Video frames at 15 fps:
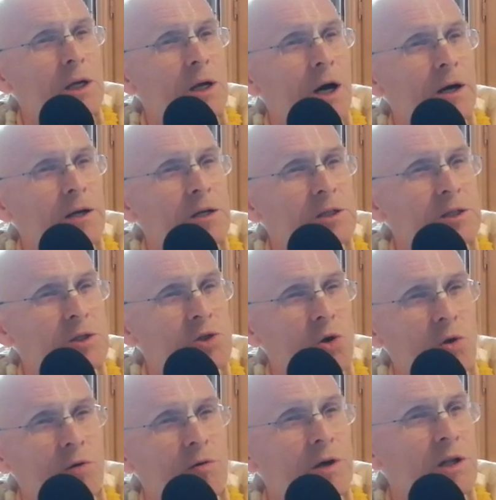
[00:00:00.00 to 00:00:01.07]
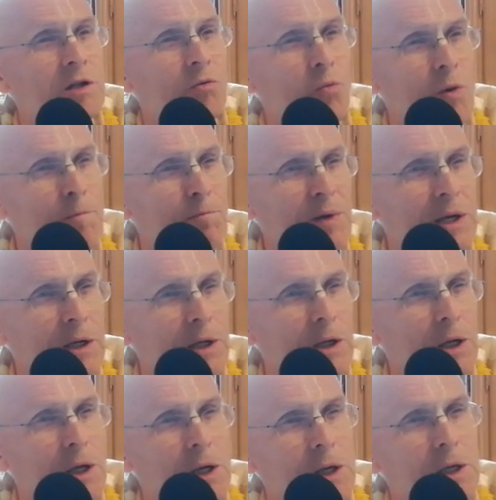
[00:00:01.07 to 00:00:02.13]
and, and Haridas tolerate the
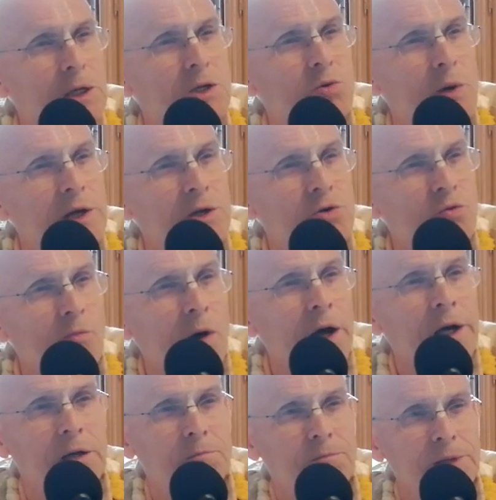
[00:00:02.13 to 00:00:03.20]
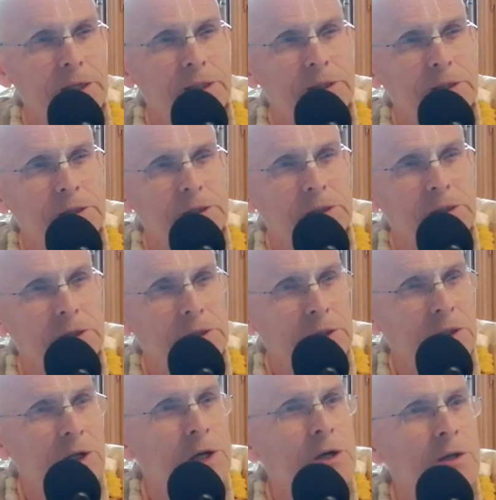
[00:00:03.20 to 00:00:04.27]
whipping in 22
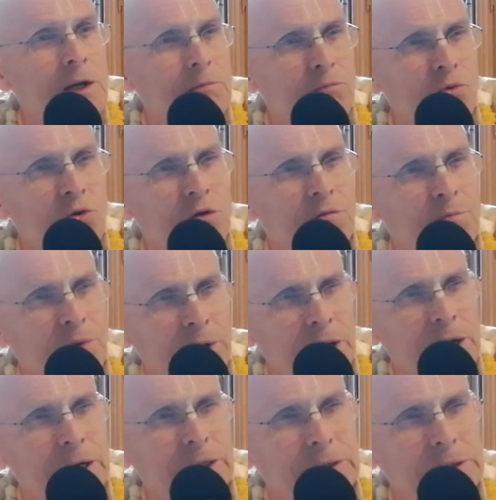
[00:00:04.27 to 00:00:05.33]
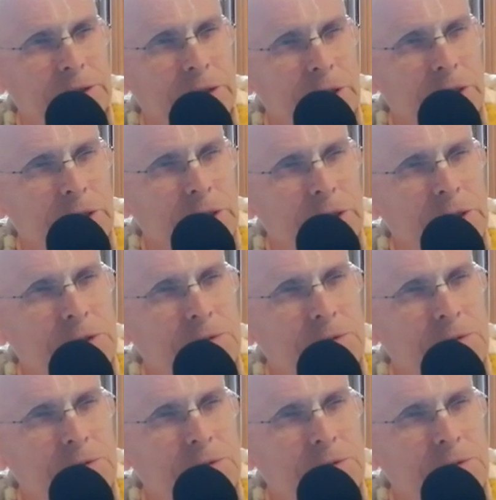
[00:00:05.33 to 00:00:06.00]
marketplaces. And there that mood of Prahlad